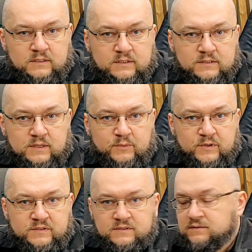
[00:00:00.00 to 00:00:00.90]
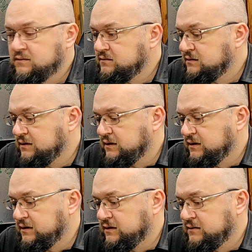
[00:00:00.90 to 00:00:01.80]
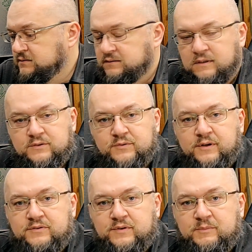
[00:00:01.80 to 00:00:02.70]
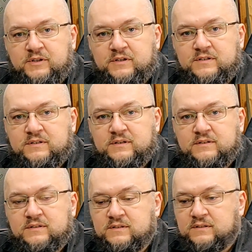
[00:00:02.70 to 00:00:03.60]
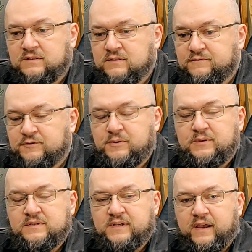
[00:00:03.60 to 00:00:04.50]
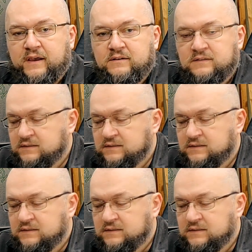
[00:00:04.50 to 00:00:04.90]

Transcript: stay with us. I'll try to update us as frequent as I can.